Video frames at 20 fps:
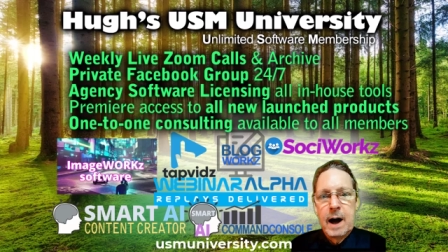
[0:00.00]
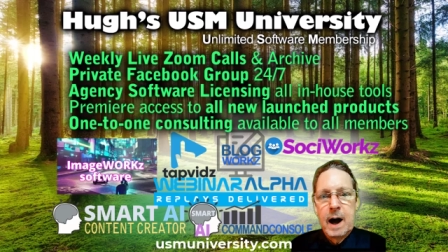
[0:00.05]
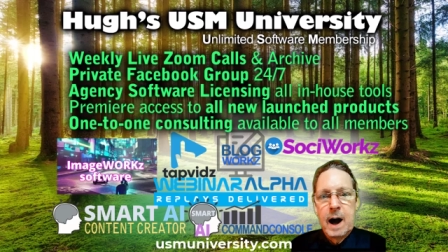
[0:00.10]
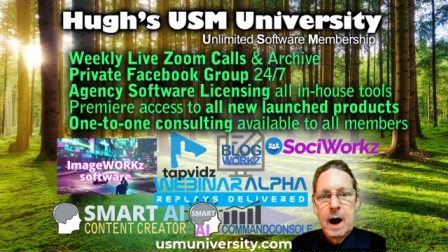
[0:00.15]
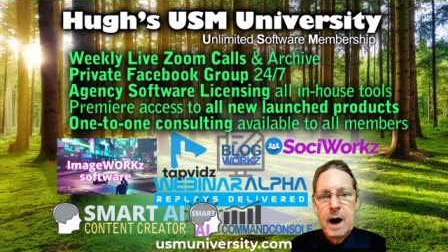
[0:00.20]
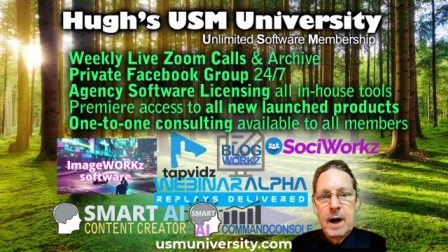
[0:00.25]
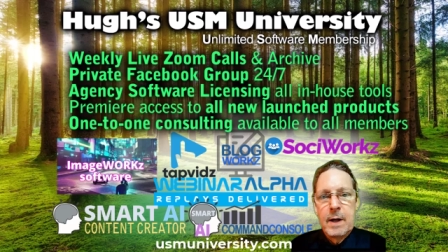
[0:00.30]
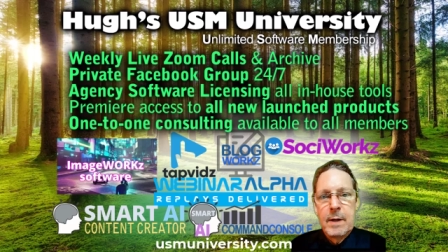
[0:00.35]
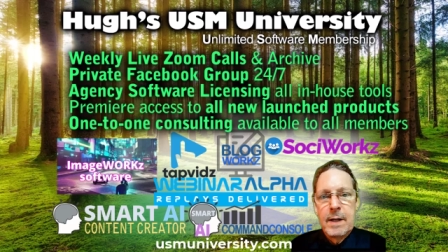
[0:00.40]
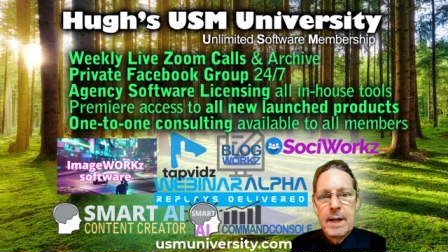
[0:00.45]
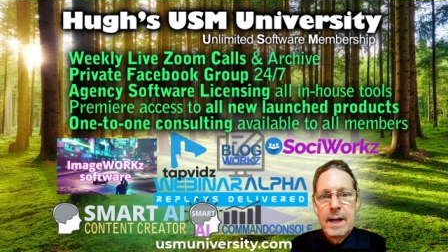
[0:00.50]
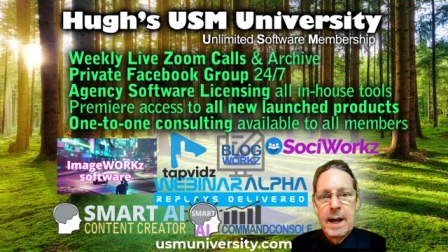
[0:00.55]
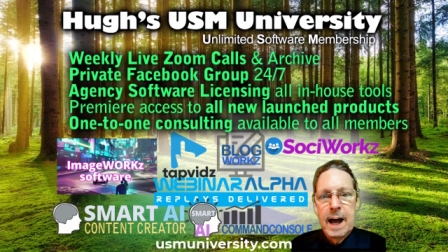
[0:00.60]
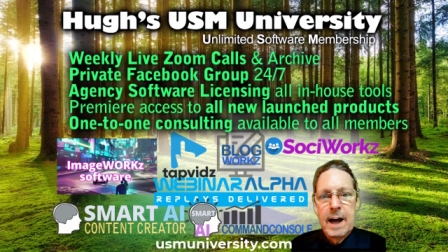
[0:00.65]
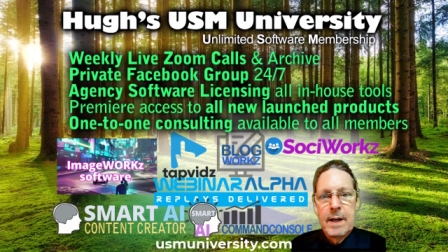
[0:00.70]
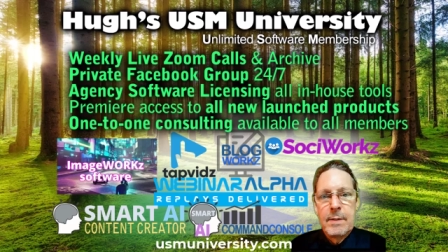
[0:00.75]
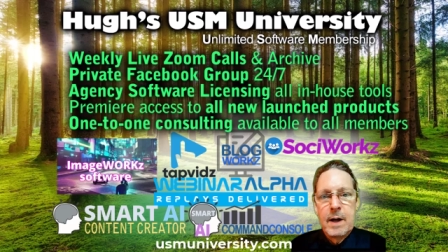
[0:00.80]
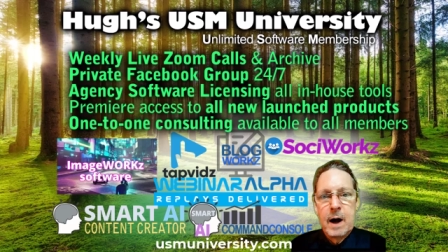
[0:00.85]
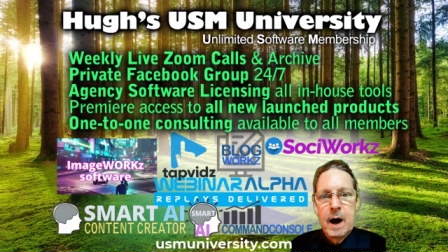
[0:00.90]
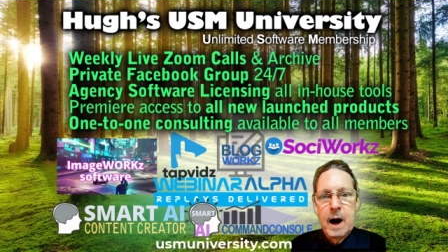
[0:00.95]
All the
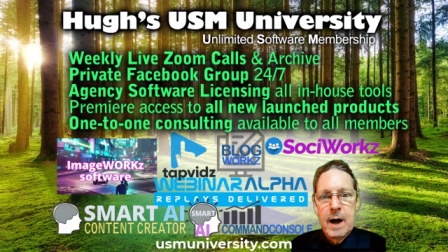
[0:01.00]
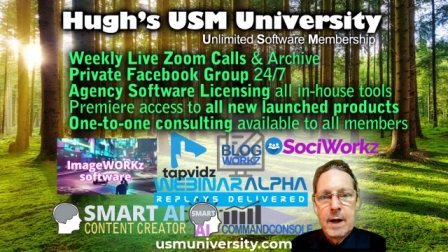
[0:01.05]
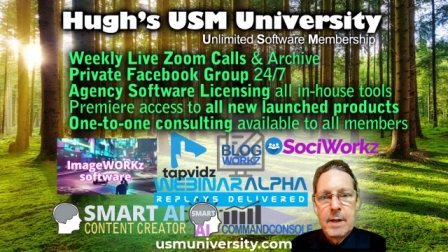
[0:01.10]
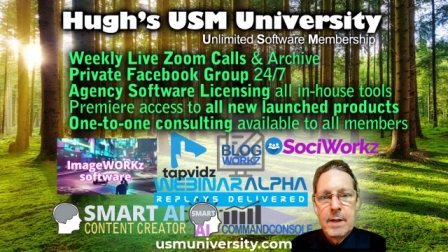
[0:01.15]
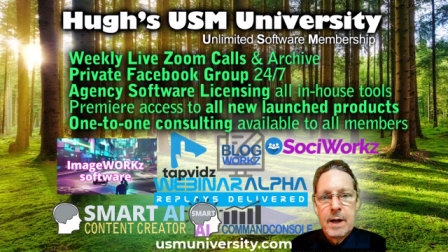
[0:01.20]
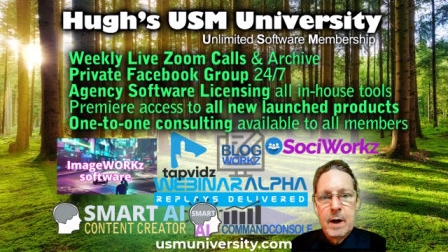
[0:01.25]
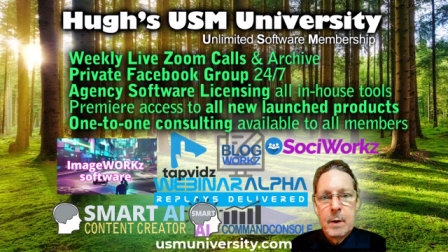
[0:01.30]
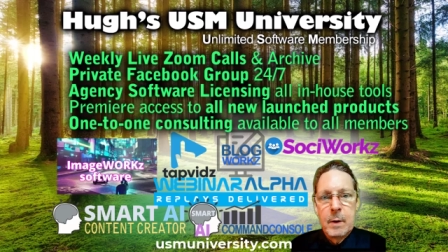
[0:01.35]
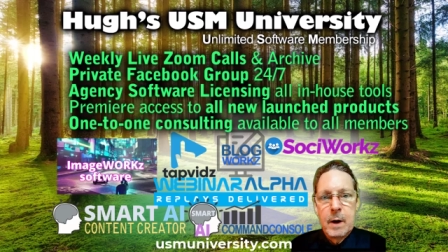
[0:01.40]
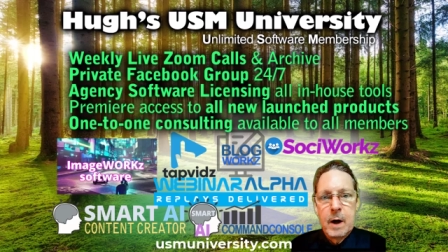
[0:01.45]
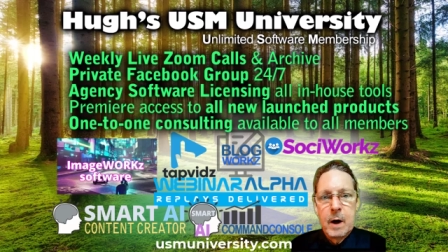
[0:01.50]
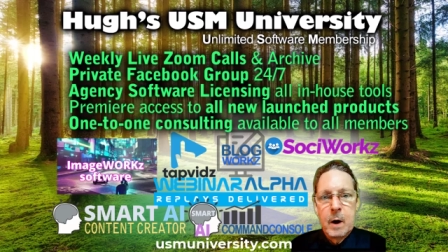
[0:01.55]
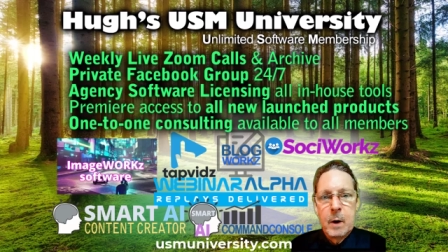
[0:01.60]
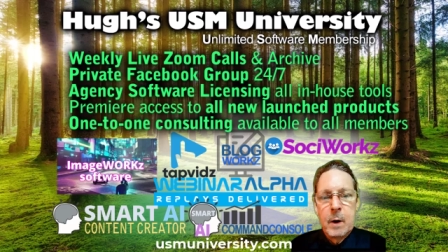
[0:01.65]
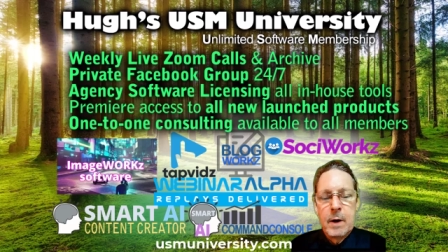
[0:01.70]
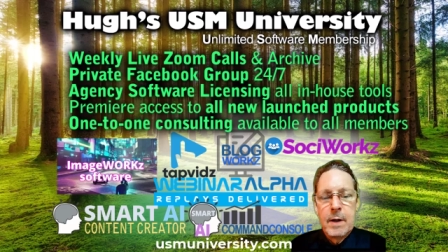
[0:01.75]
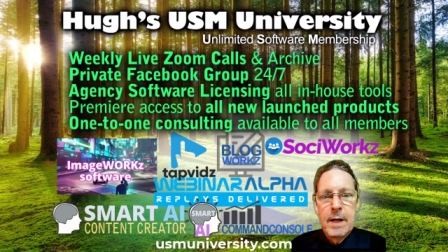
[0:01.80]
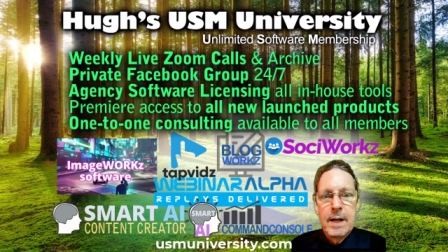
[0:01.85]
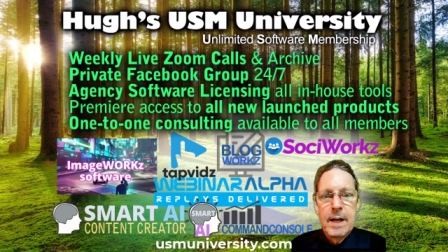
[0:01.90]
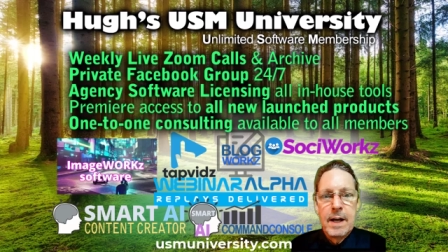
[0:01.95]
live calls are
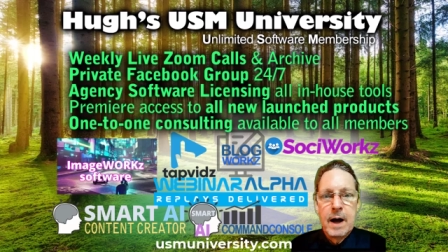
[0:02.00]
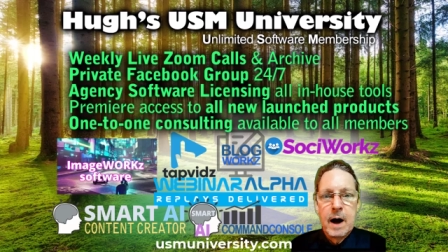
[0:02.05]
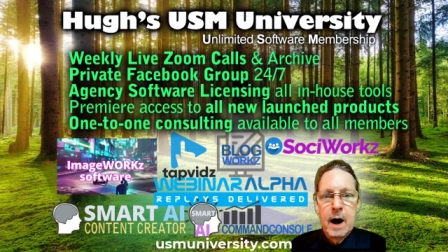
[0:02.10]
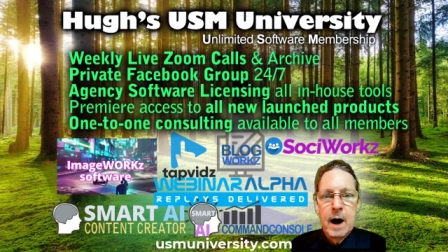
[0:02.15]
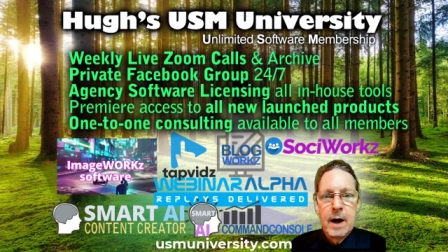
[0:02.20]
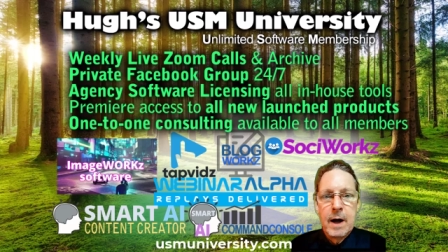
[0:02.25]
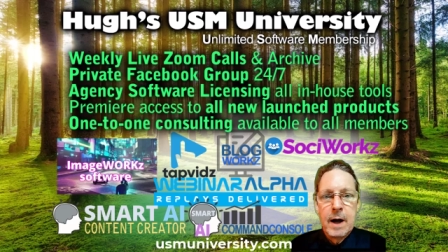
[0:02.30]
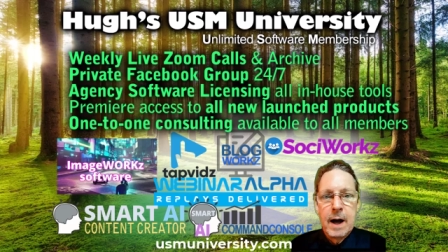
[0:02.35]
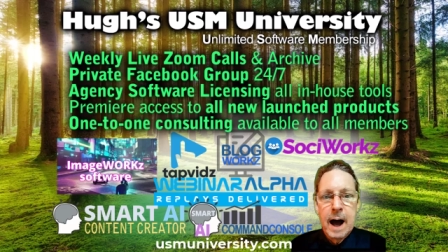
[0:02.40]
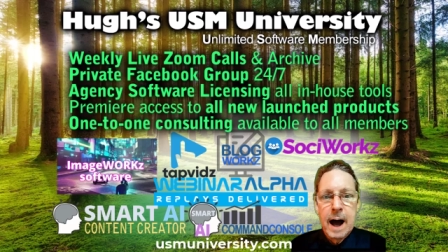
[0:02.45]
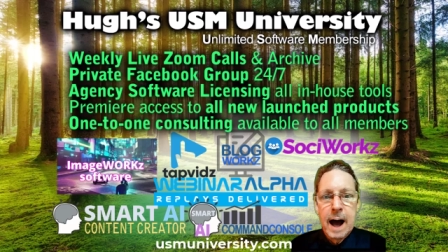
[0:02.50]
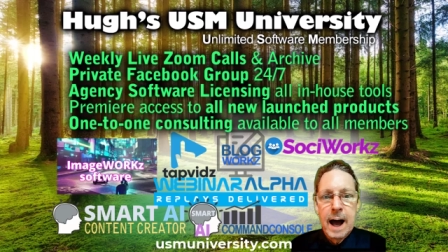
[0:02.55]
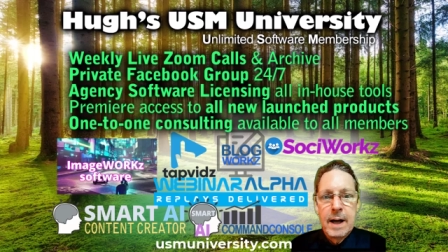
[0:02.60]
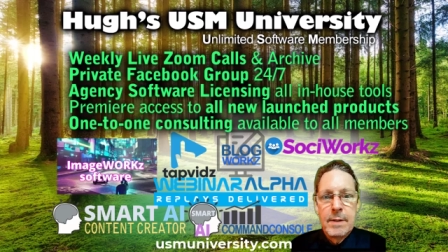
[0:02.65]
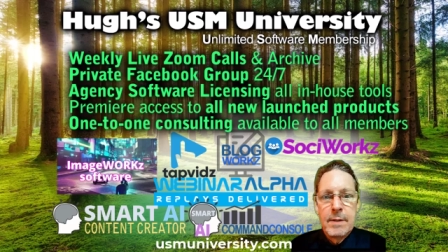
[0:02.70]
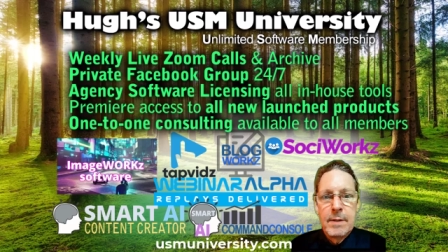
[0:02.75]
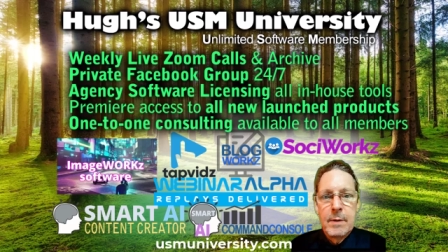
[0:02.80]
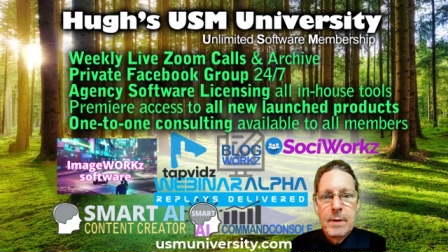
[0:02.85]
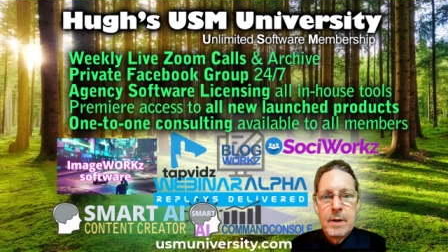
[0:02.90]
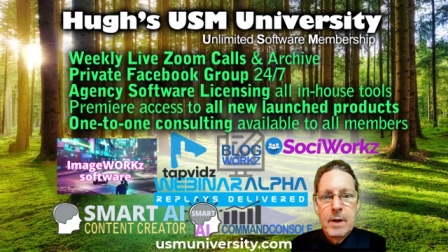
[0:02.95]
recorded and
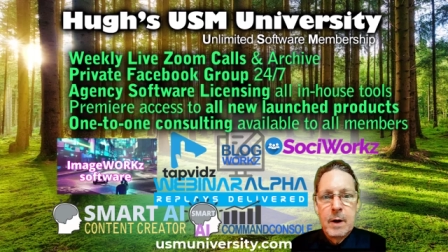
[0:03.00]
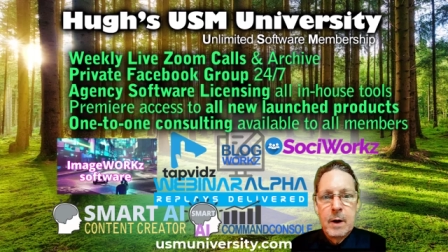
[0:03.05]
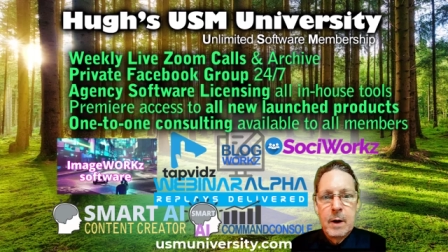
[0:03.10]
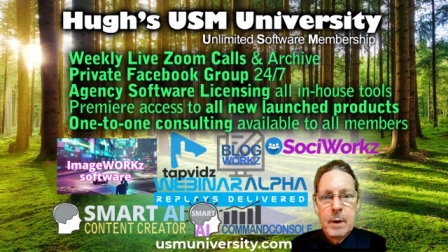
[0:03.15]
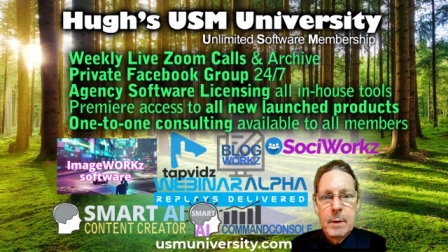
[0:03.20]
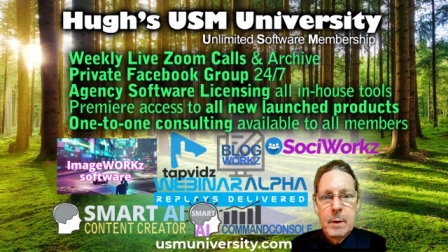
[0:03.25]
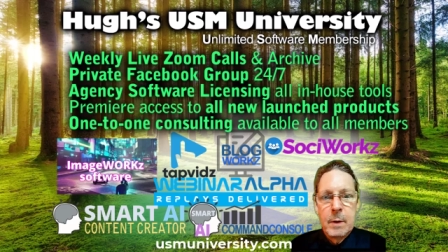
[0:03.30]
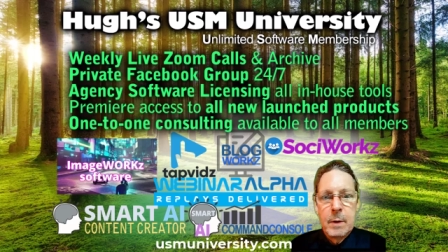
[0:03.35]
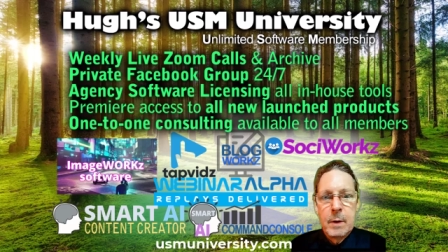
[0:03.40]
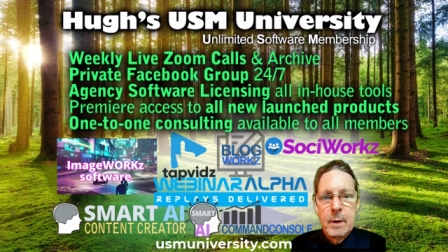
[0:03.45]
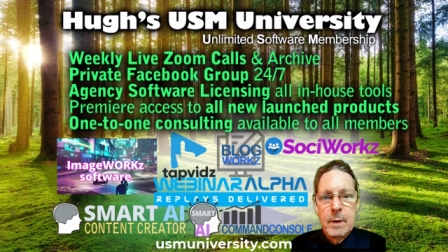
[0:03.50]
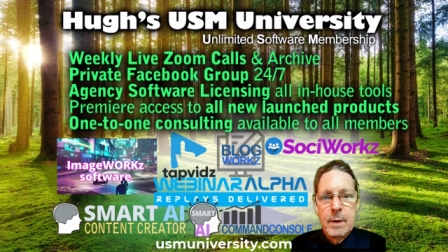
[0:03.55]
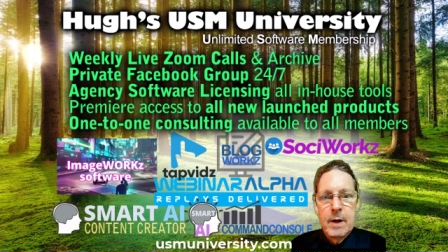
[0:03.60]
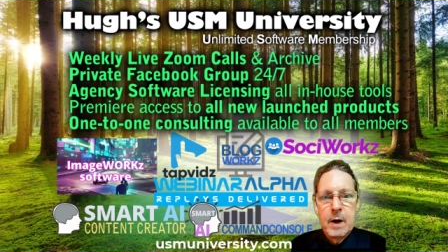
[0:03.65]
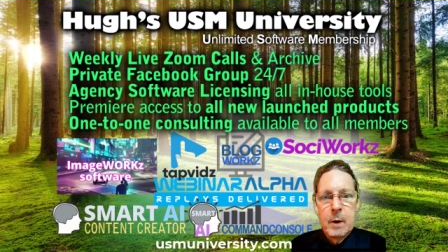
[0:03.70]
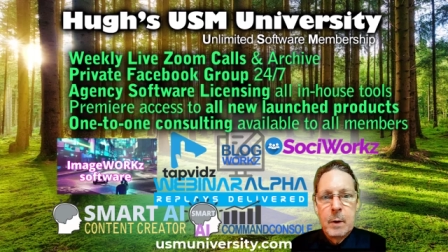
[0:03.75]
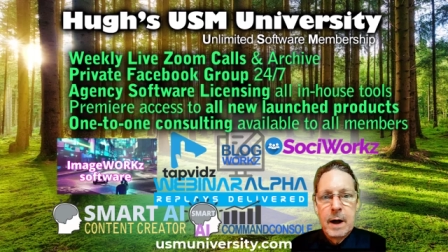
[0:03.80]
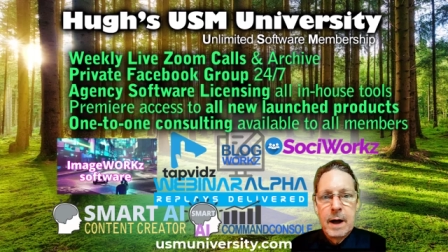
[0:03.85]
archived for your perusal